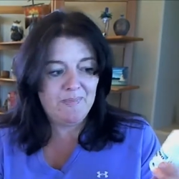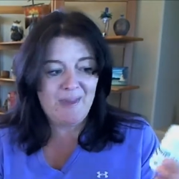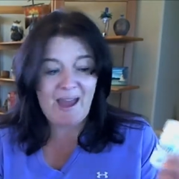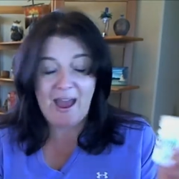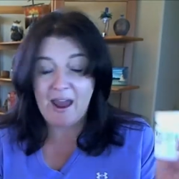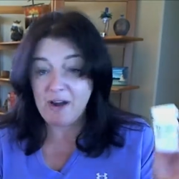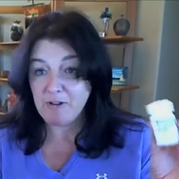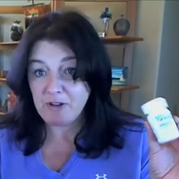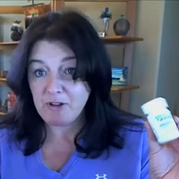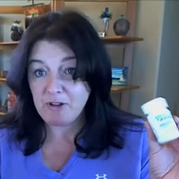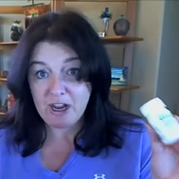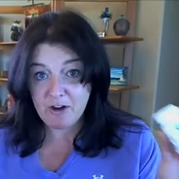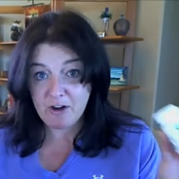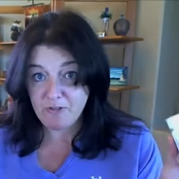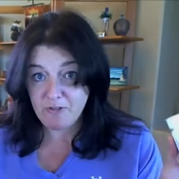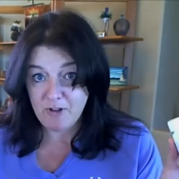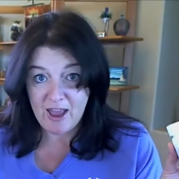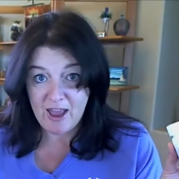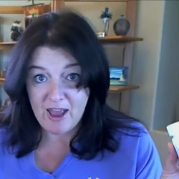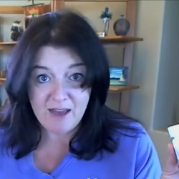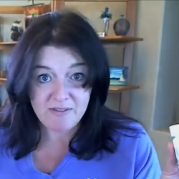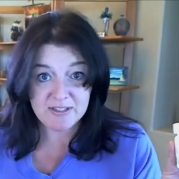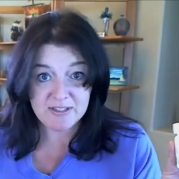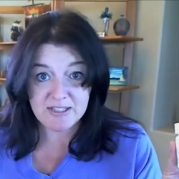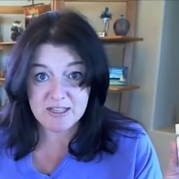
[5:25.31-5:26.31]
I don't care if you
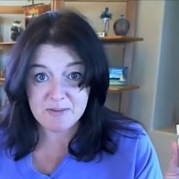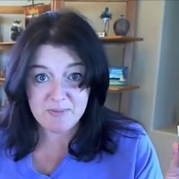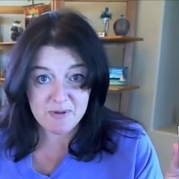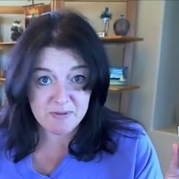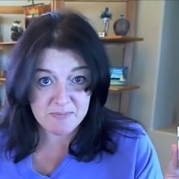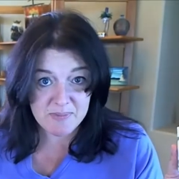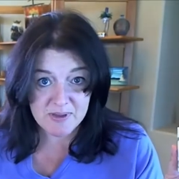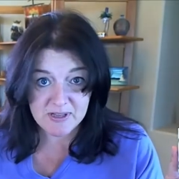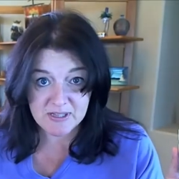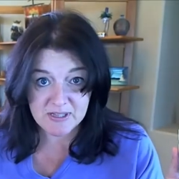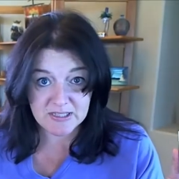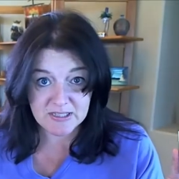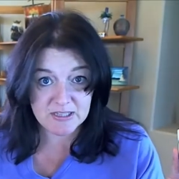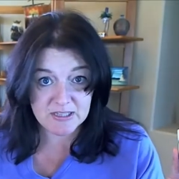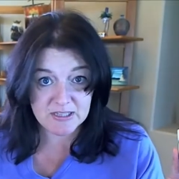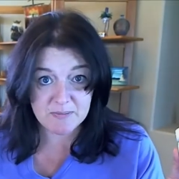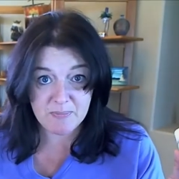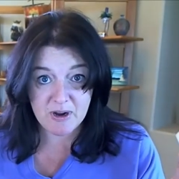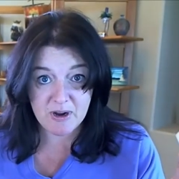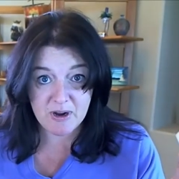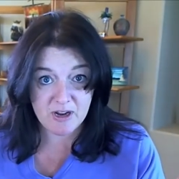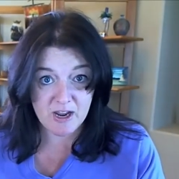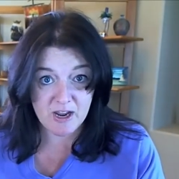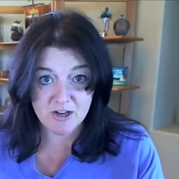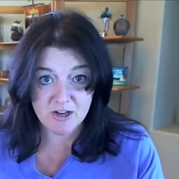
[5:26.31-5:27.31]
have sleeping pills in the
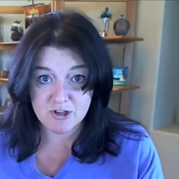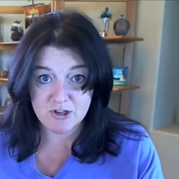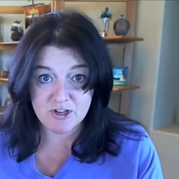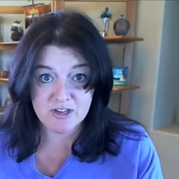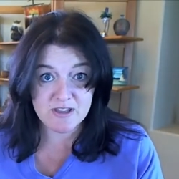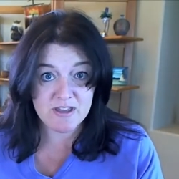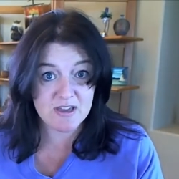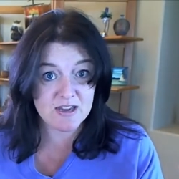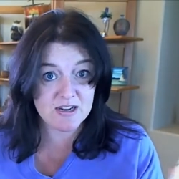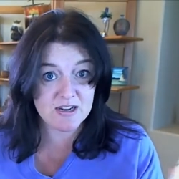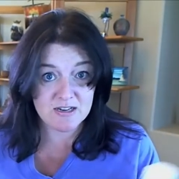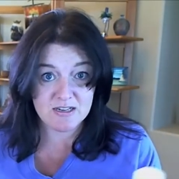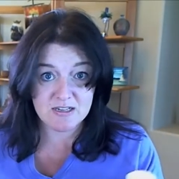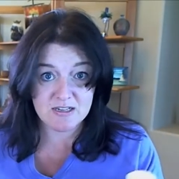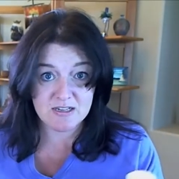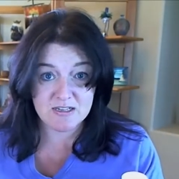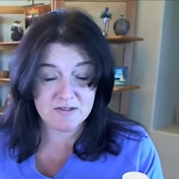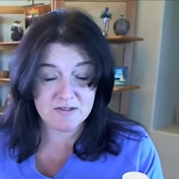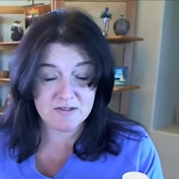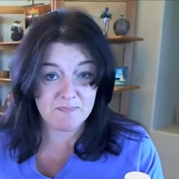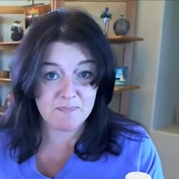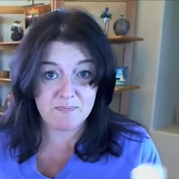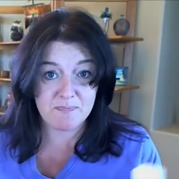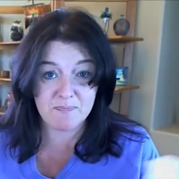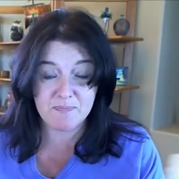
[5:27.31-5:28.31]
country that
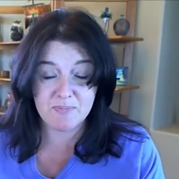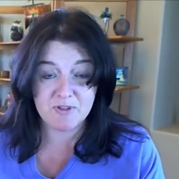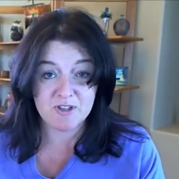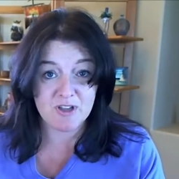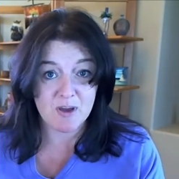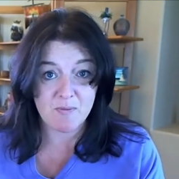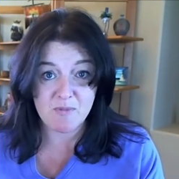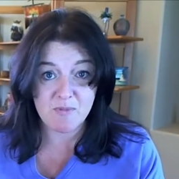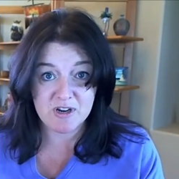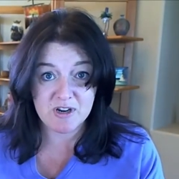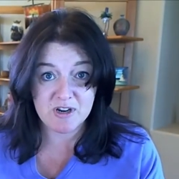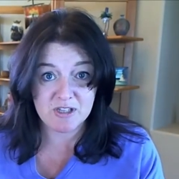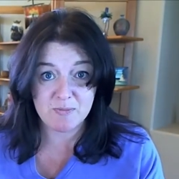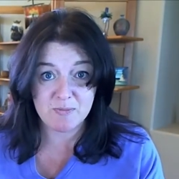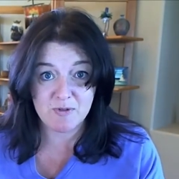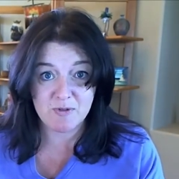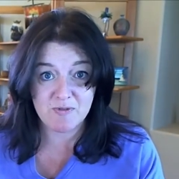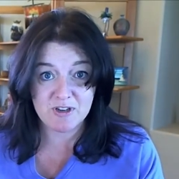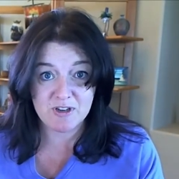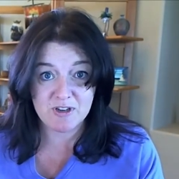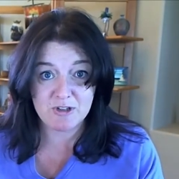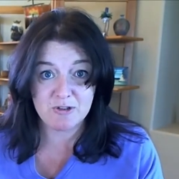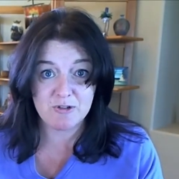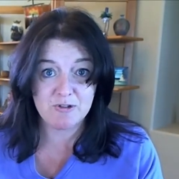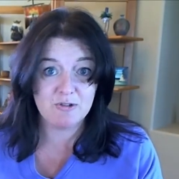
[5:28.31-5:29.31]
someone is
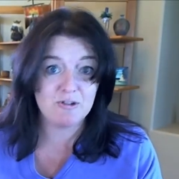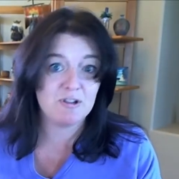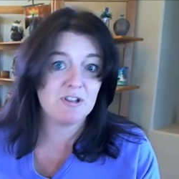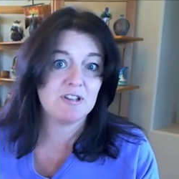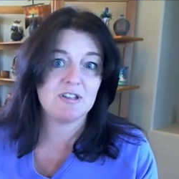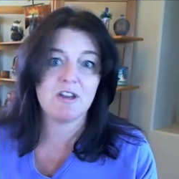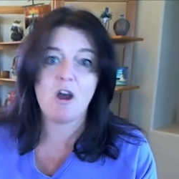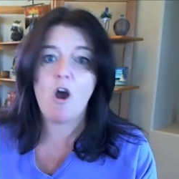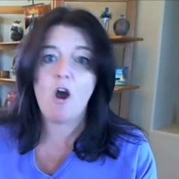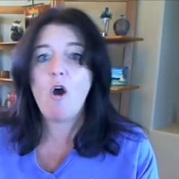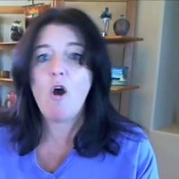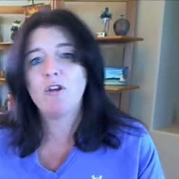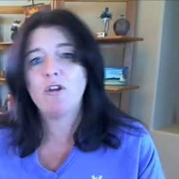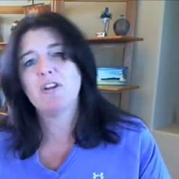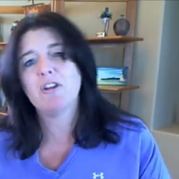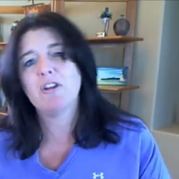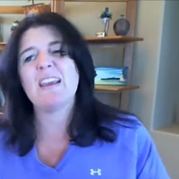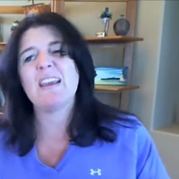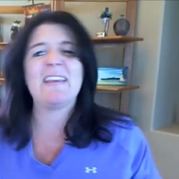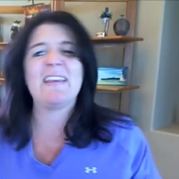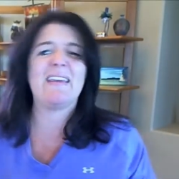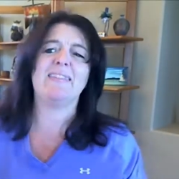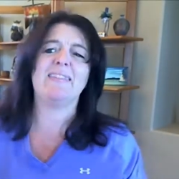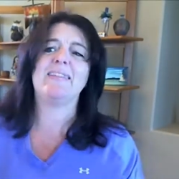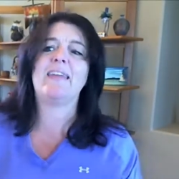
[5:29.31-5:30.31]
moving to. You say, oh, you
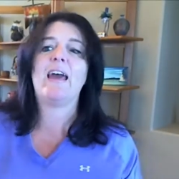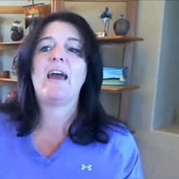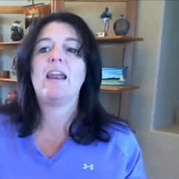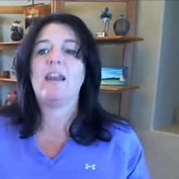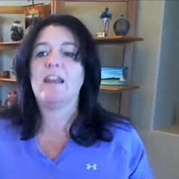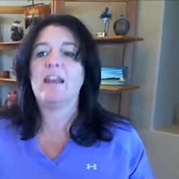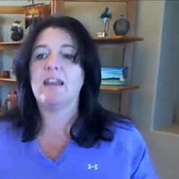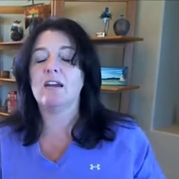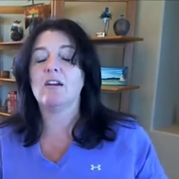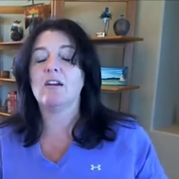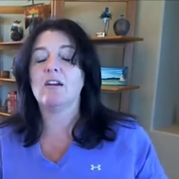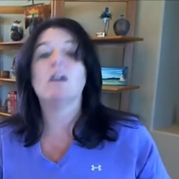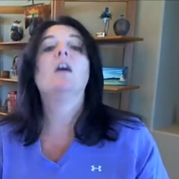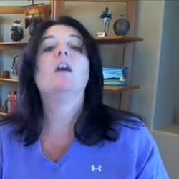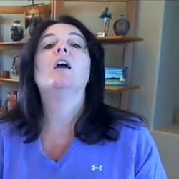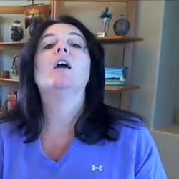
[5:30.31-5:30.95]
can get that here.